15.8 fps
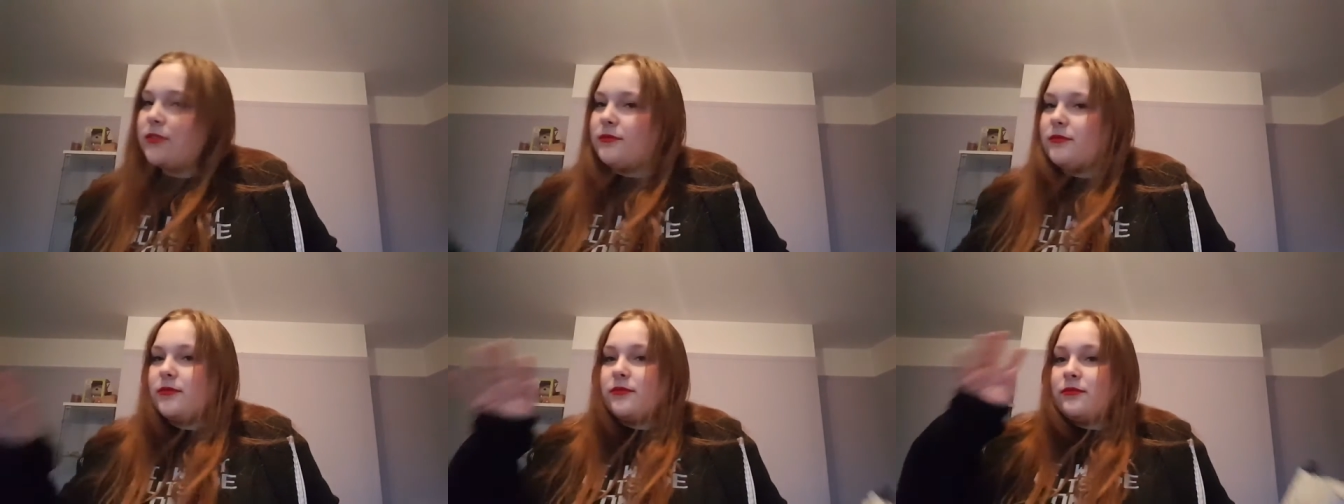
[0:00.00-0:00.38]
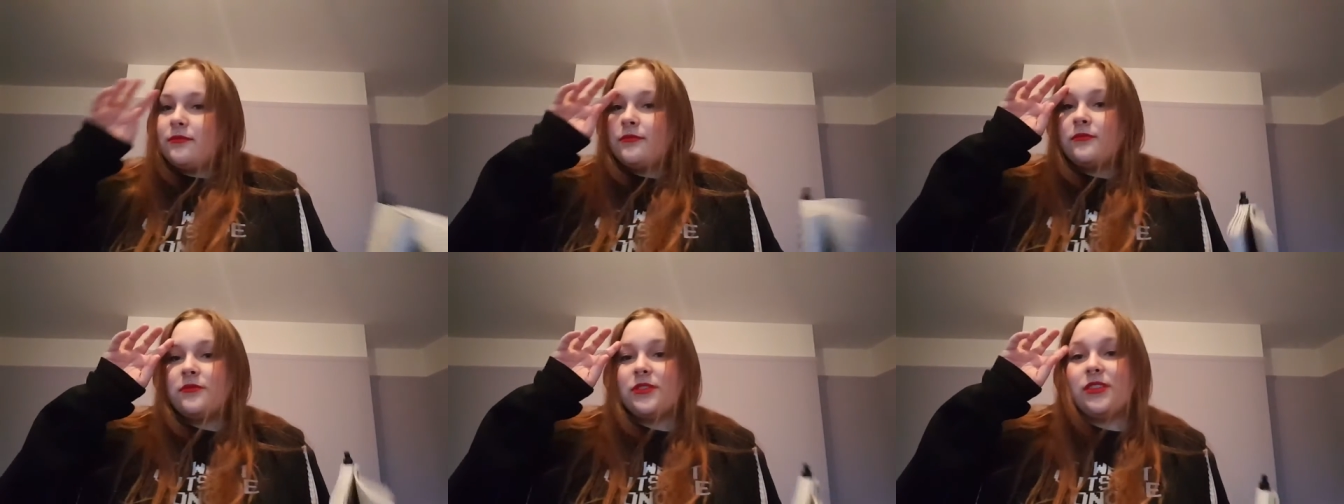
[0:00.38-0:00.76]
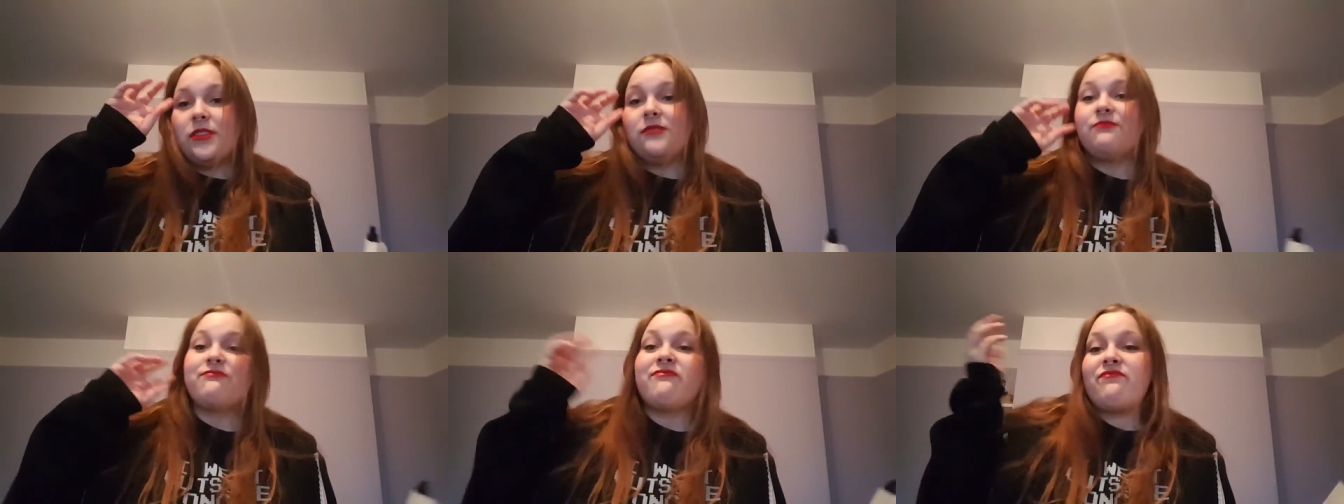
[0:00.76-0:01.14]
and, you
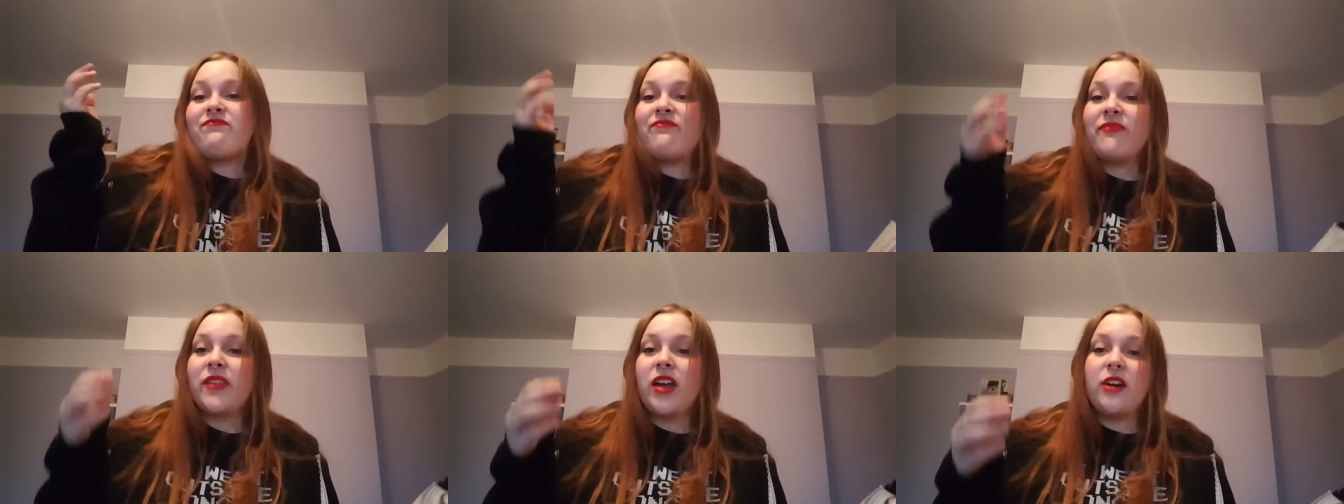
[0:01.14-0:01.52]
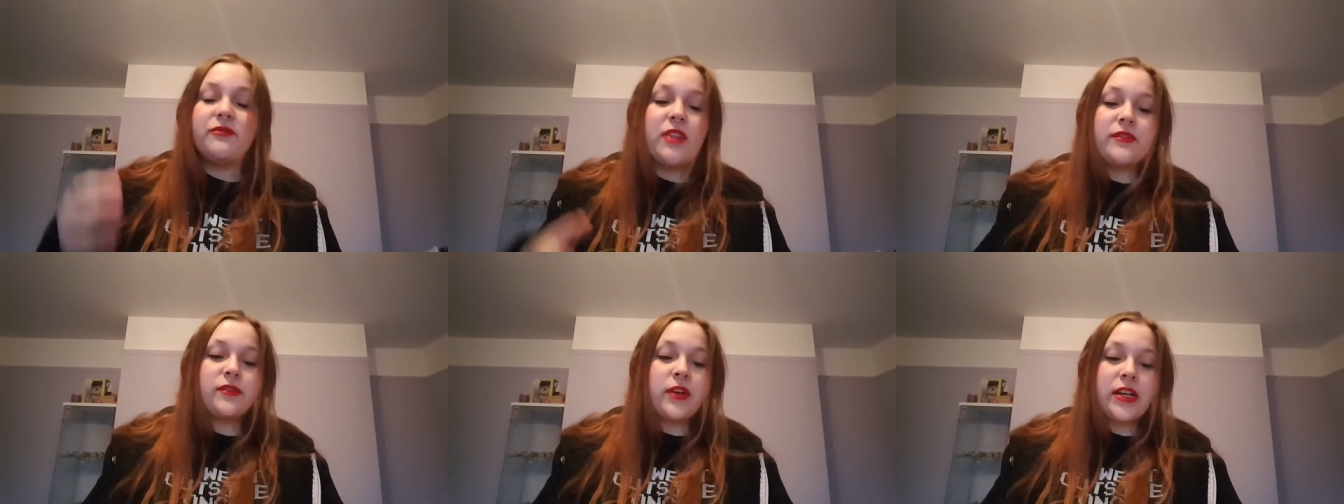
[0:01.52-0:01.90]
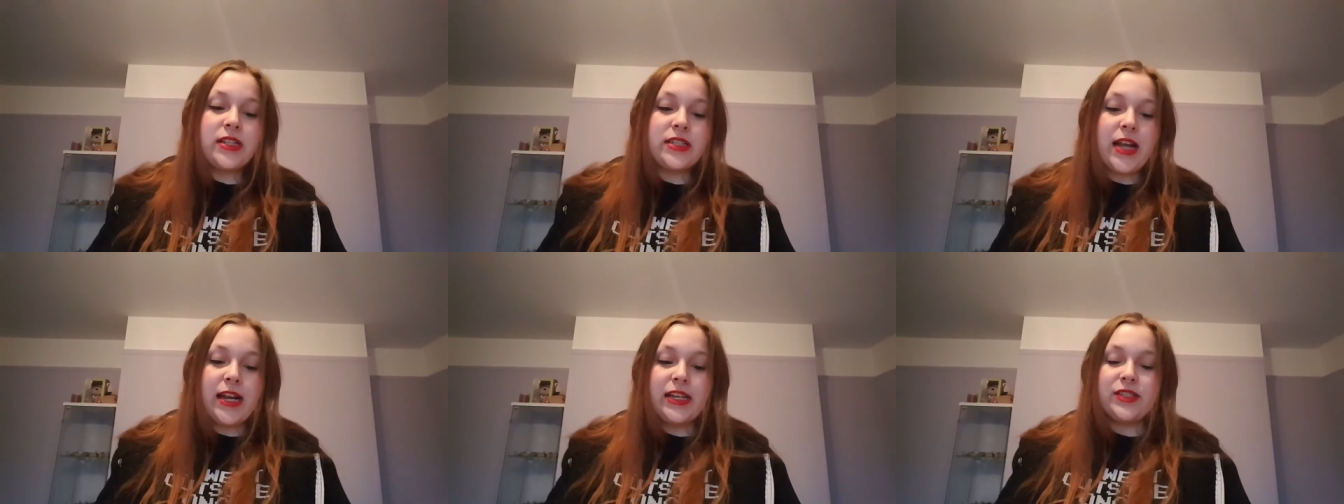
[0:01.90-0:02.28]
know. I've never read
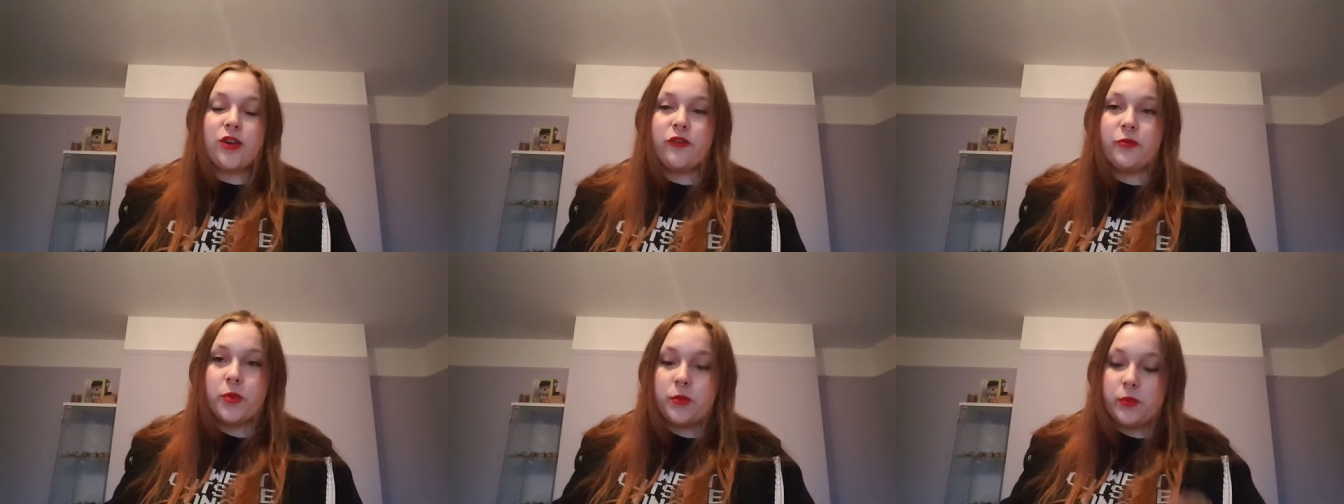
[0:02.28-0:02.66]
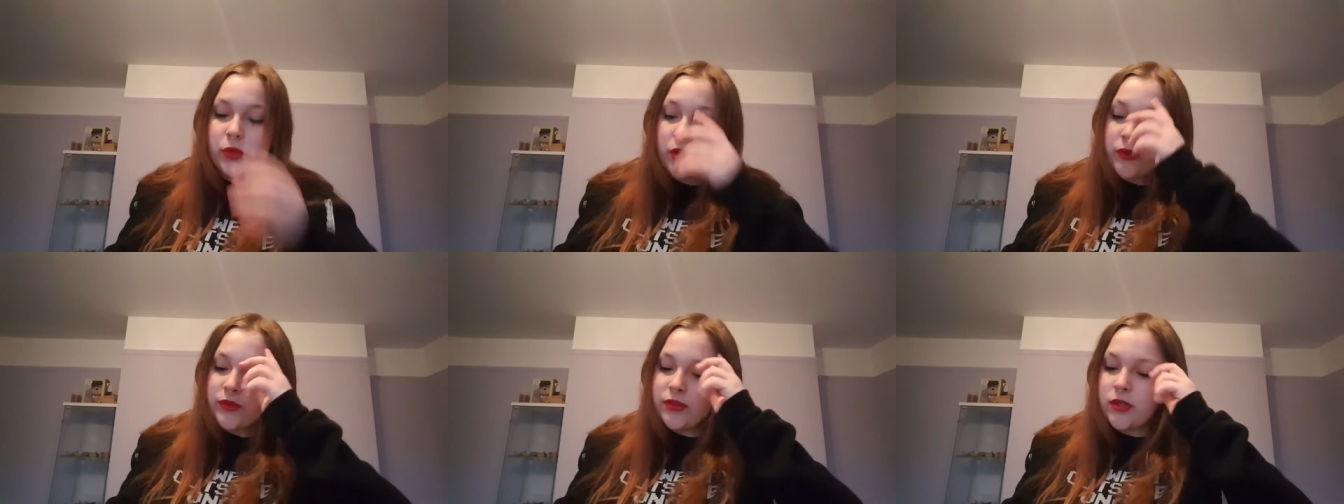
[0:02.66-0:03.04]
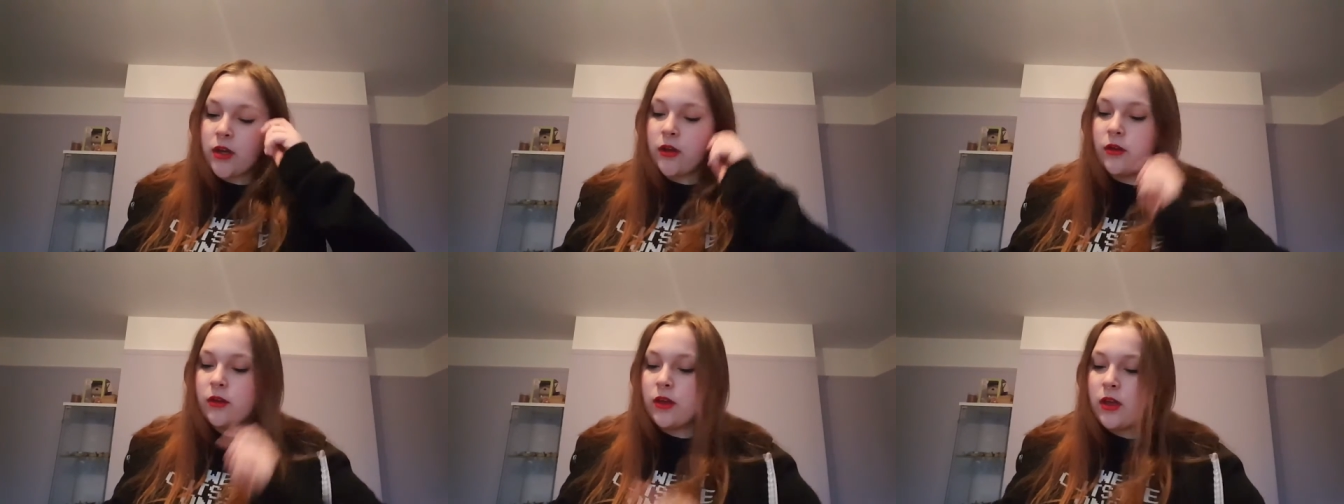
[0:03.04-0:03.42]
an Alice Hoffman book,
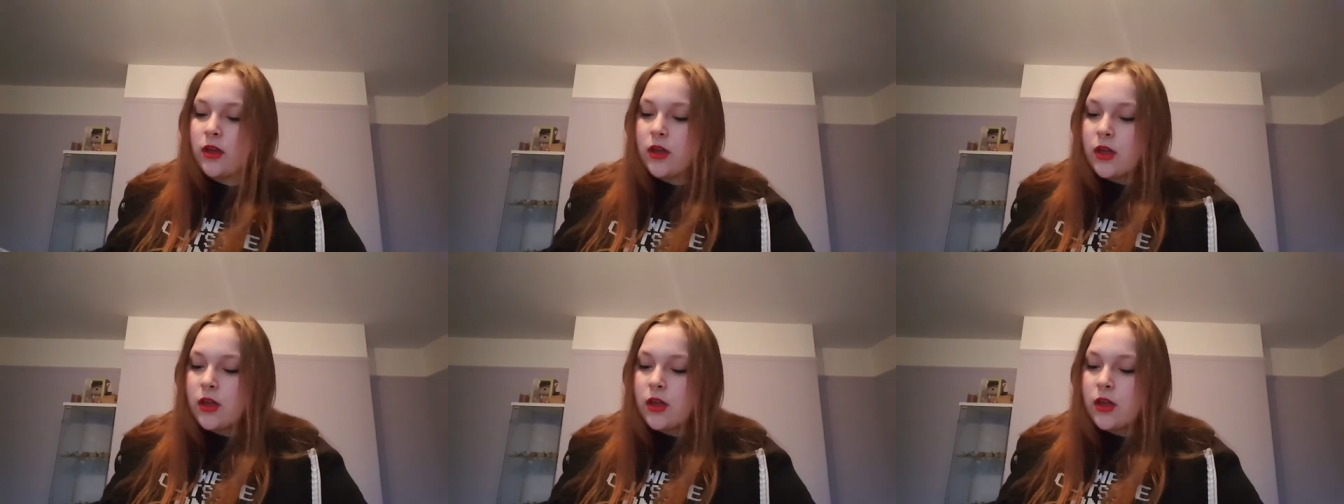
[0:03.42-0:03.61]
so